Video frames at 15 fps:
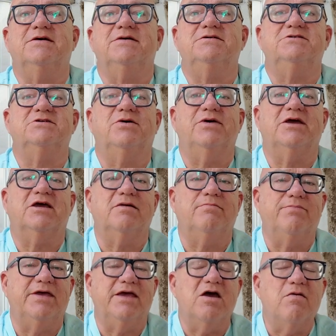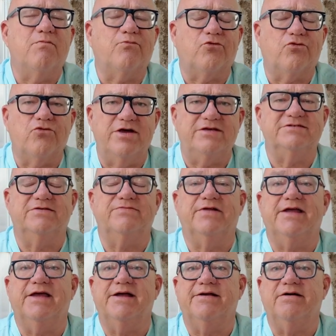So it can be
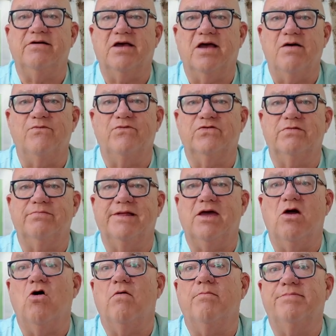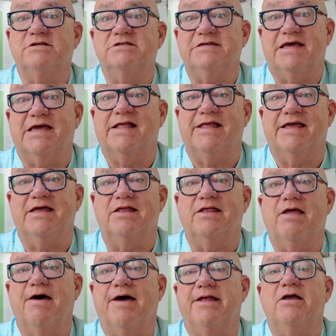oppressively and uncomfortably hot, particularly at
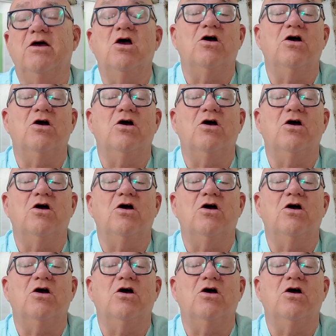night.